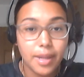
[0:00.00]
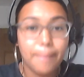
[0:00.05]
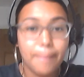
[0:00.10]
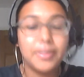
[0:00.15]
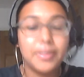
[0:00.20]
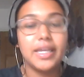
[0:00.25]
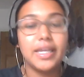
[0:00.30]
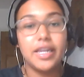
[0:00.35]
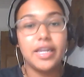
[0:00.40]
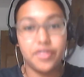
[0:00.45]

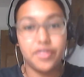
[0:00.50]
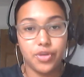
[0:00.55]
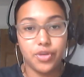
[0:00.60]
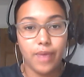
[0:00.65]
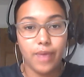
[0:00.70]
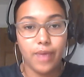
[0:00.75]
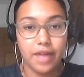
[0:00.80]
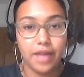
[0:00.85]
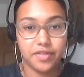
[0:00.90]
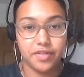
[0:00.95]
Please
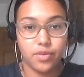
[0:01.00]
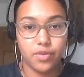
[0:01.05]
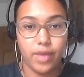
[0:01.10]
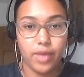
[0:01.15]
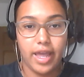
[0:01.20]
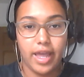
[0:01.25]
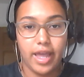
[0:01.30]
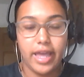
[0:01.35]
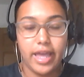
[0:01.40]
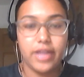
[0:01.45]
do ask
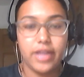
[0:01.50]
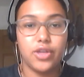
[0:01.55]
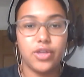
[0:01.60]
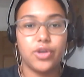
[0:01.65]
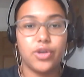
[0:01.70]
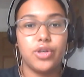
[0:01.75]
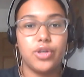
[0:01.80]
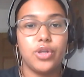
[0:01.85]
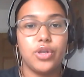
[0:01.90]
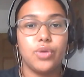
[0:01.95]
away. You
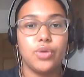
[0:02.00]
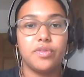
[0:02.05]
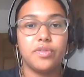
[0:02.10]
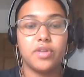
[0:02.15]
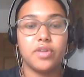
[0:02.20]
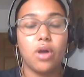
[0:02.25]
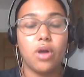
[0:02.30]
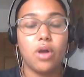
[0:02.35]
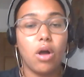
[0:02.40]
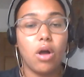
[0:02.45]
can use
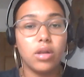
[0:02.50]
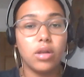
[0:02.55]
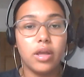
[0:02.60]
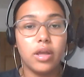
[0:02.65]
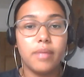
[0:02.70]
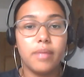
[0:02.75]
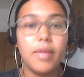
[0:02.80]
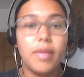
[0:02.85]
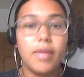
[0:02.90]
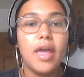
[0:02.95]
the
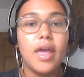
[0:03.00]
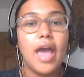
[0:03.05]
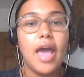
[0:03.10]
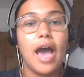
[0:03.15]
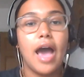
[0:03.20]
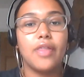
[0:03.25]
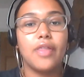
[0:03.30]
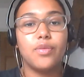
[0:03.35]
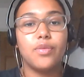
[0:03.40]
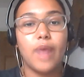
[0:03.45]
column
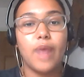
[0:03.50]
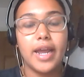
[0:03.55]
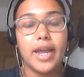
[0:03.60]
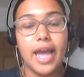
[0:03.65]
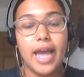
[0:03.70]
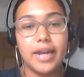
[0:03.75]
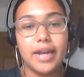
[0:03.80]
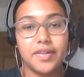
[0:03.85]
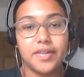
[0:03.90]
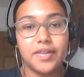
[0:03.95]
at the
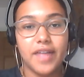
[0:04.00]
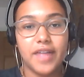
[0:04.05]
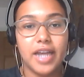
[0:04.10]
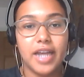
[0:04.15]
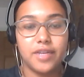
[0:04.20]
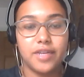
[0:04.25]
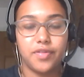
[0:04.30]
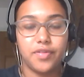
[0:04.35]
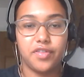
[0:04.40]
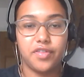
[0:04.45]
right-hand
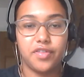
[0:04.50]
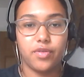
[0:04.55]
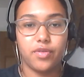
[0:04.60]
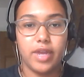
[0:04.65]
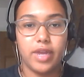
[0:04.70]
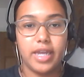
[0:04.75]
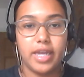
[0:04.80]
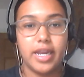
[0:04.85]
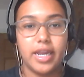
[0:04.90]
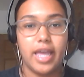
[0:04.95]
side of the
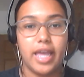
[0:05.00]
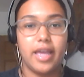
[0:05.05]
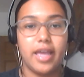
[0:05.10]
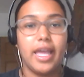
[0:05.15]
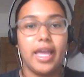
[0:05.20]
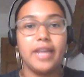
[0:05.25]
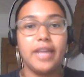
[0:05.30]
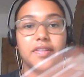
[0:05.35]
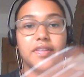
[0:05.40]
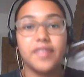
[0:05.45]
screen.
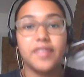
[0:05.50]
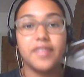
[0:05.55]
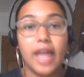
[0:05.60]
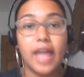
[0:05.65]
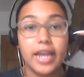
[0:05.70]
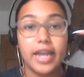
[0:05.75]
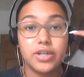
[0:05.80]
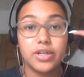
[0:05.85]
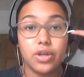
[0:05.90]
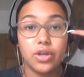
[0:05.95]
In
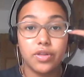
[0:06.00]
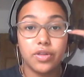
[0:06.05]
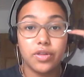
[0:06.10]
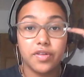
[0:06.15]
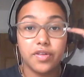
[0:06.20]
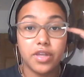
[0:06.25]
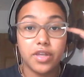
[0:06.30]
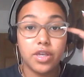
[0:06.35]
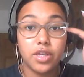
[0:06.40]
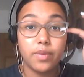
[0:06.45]
Slido, there's
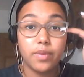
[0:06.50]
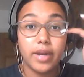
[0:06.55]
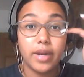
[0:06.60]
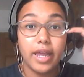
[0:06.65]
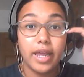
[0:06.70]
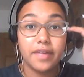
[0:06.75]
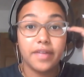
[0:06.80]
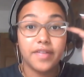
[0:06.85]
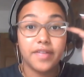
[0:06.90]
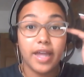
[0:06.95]
a
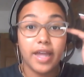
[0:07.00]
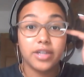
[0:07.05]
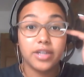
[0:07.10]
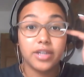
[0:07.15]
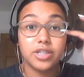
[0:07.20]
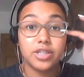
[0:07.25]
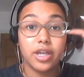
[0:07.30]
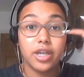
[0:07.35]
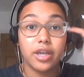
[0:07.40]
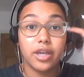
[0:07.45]
Q&A
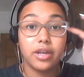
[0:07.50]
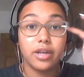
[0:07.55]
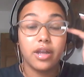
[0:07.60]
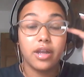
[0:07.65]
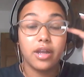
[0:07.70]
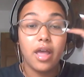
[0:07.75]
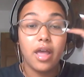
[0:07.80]
section